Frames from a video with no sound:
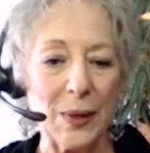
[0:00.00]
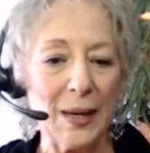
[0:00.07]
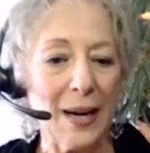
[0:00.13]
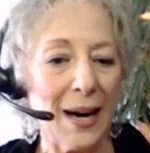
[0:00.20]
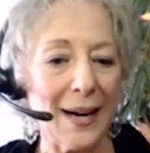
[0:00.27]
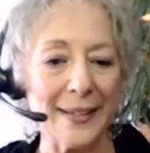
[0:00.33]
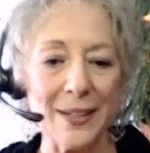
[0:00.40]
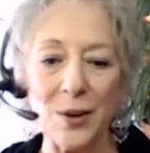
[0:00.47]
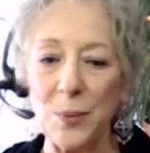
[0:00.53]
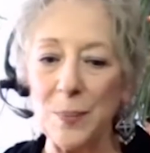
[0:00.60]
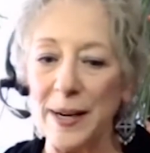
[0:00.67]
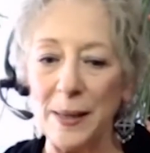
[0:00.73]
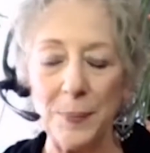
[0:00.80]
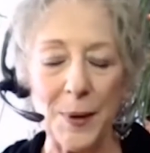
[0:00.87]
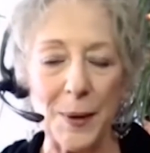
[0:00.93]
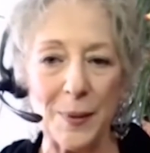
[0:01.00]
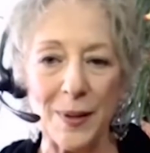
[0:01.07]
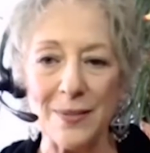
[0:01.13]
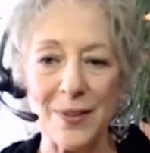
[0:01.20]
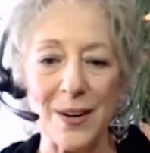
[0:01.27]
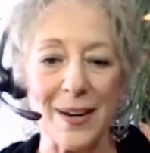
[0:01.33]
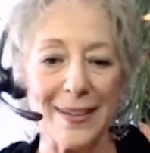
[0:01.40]
I know many people
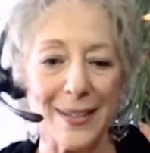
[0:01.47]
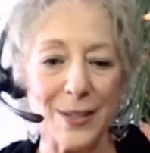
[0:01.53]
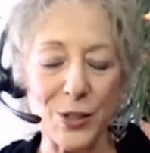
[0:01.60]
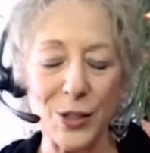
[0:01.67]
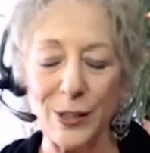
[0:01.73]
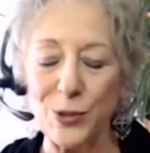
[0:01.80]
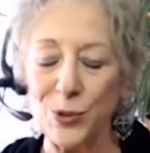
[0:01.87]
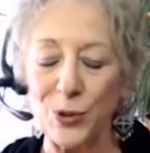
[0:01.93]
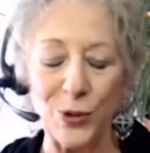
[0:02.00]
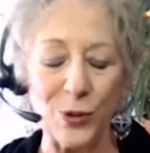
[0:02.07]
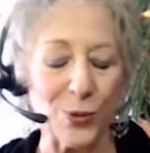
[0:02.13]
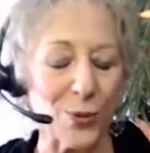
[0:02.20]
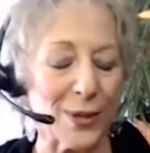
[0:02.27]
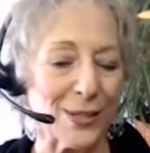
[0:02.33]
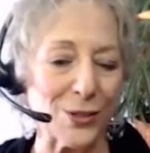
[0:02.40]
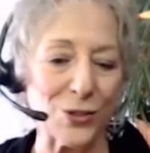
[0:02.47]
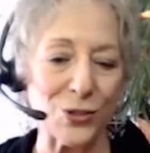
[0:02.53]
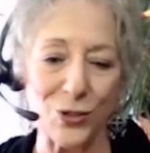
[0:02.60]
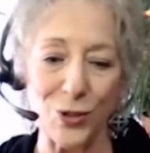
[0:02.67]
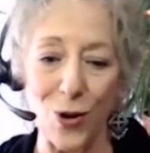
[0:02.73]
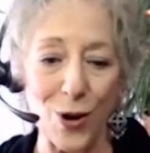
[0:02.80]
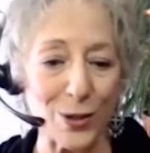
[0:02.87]
have gotten in touch with you, written
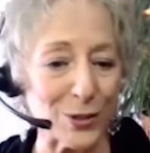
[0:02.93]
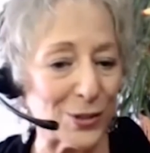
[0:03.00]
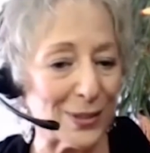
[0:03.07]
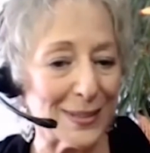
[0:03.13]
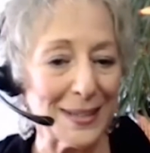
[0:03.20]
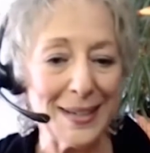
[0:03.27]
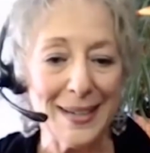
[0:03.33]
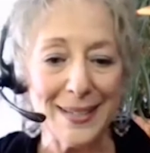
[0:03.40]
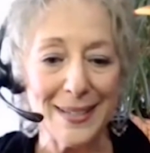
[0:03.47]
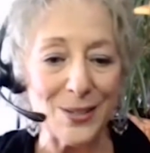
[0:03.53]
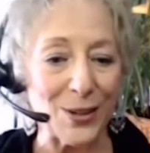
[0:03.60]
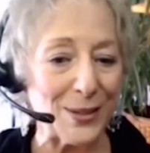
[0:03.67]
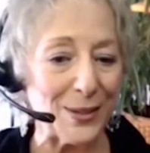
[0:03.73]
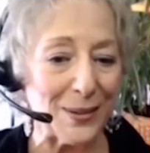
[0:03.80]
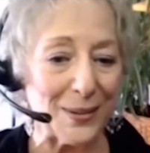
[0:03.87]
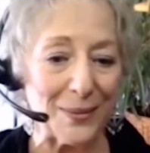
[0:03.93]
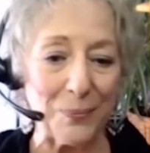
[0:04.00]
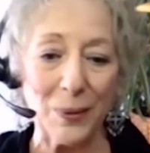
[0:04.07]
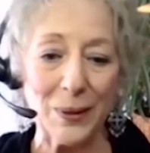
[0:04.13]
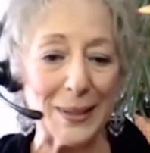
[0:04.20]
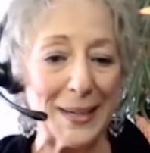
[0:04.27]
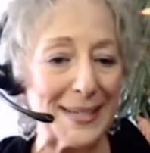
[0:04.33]
songs and done
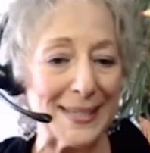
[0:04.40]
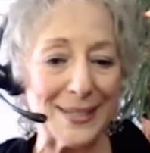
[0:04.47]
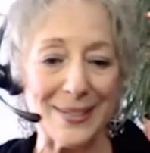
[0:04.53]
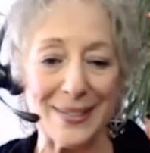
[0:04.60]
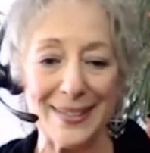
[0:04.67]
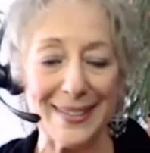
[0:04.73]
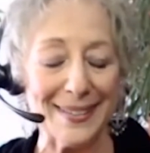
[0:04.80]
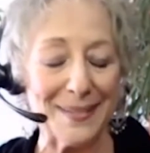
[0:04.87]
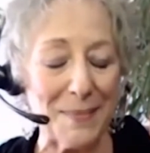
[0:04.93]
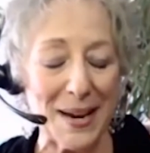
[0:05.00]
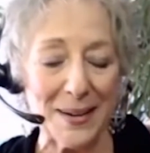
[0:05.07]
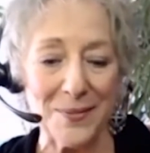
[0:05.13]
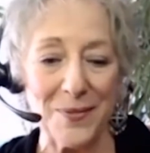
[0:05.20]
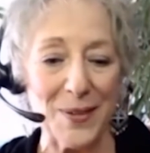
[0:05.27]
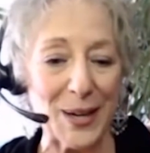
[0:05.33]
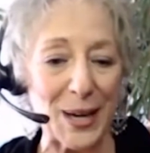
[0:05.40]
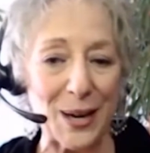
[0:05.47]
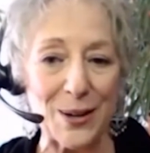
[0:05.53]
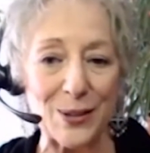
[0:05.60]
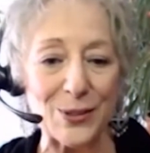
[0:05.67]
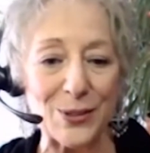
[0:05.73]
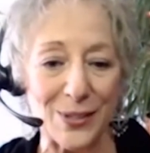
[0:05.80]
plays and made
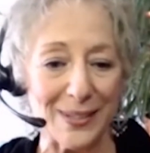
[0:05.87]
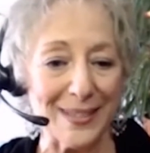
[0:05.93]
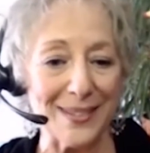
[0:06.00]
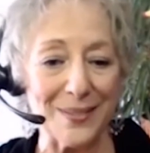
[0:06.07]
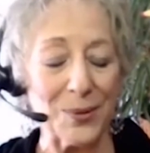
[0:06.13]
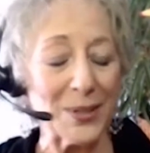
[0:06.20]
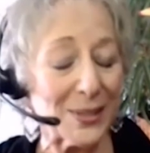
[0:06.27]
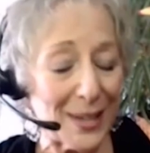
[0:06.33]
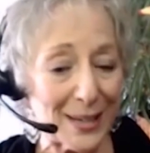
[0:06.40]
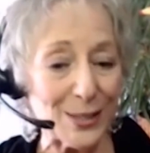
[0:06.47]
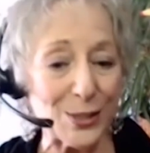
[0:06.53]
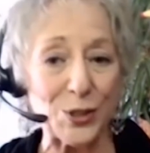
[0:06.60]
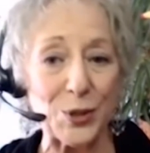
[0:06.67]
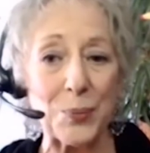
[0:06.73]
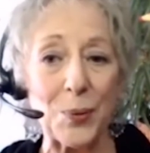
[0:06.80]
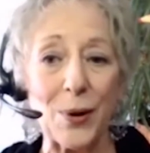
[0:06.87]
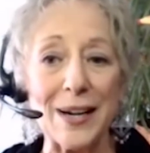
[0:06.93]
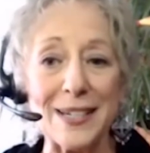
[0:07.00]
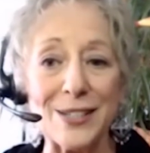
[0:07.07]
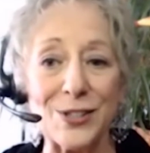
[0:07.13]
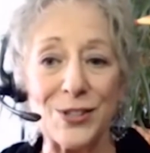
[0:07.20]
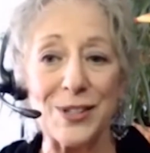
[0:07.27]
videos. And was that a
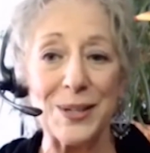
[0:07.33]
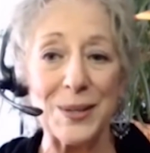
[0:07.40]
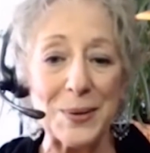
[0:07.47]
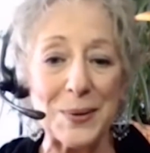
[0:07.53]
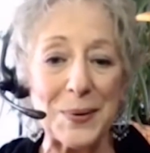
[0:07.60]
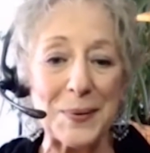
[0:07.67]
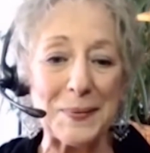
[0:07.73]
surprise to you?